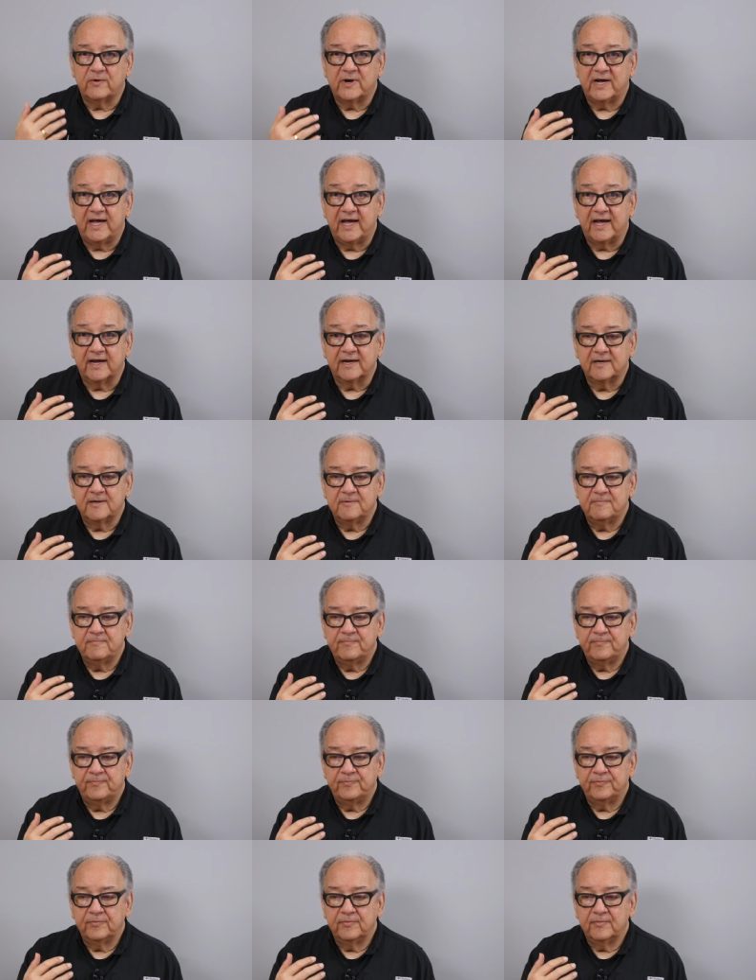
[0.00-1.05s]
whack.
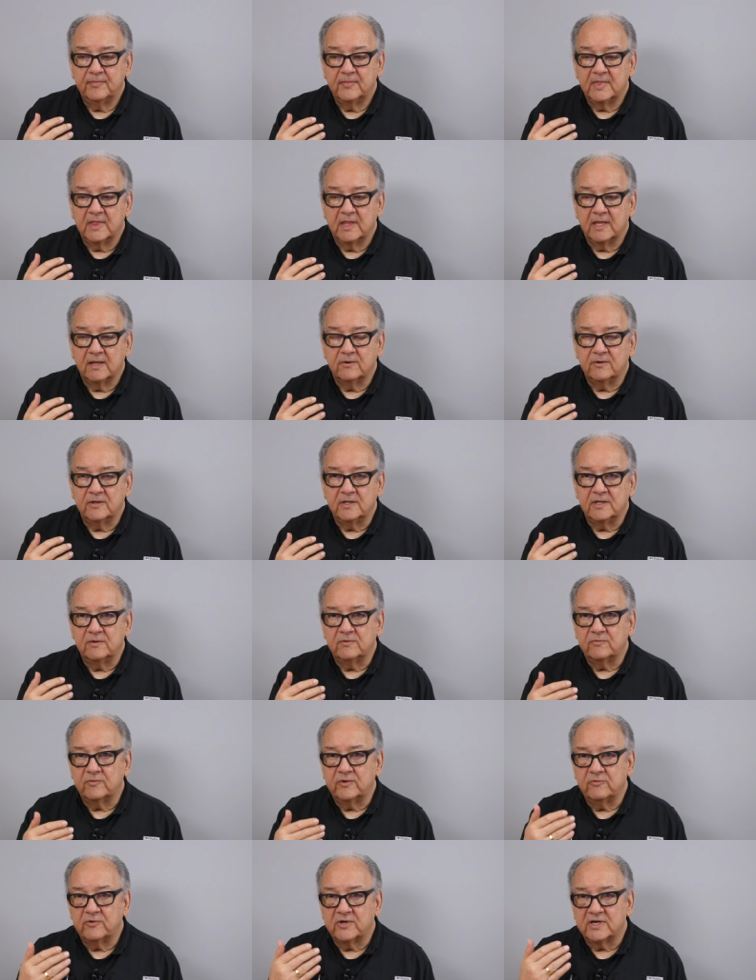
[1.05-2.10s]

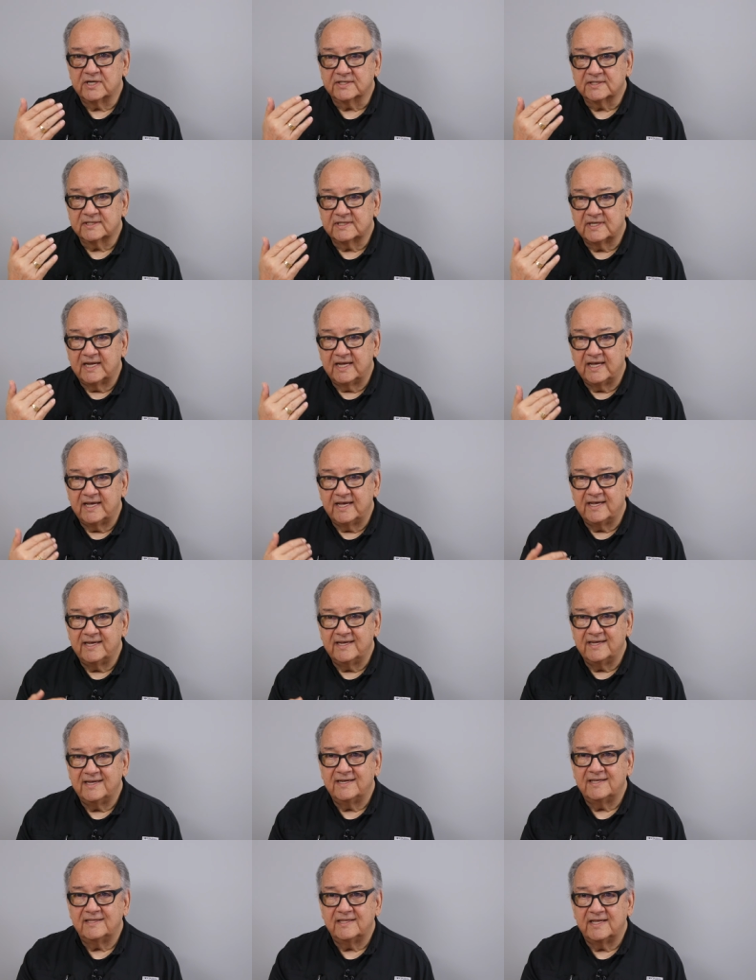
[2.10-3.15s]
We want to stay
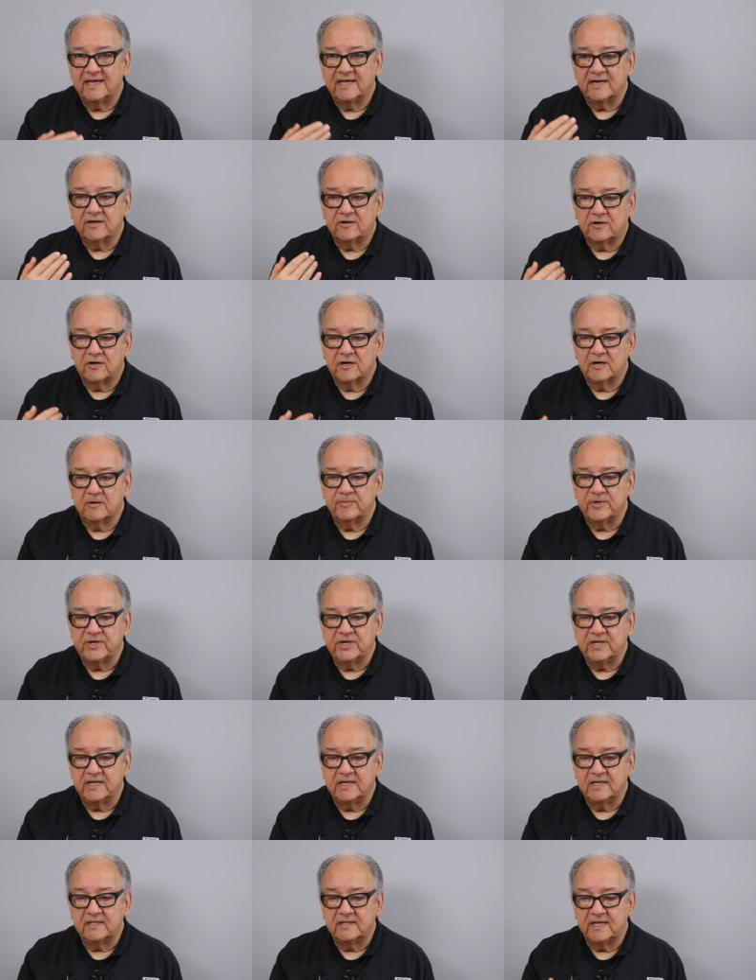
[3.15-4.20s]
in that
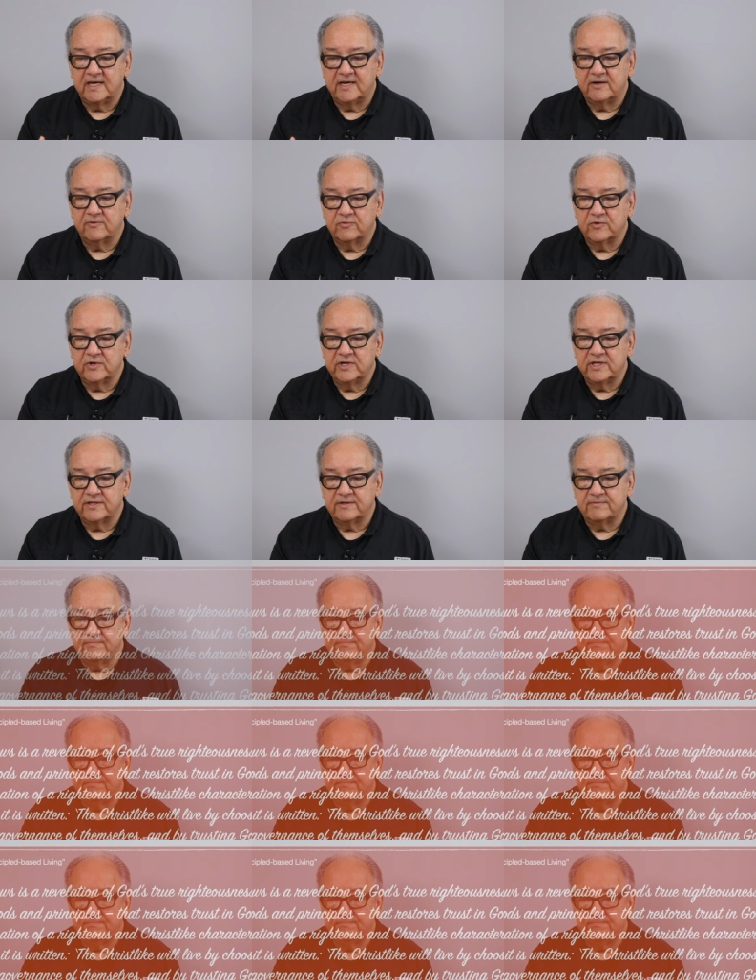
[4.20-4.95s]
harmony, in that rhythm.